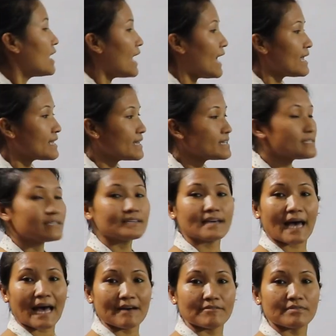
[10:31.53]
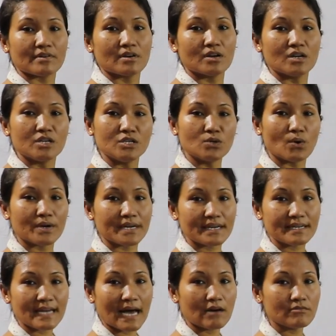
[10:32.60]
I guess you have
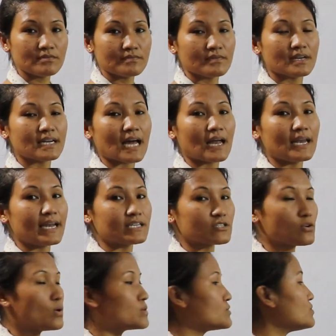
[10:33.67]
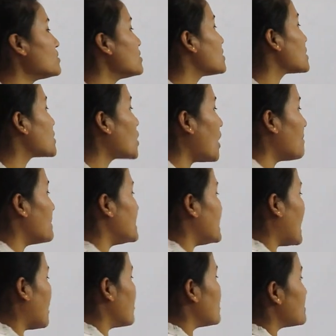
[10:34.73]
noted down. Now let's go to common
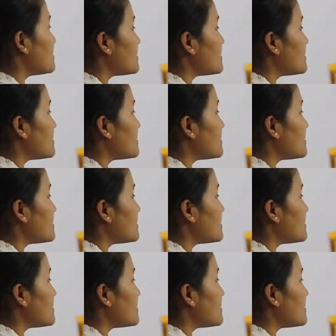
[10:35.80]
noun.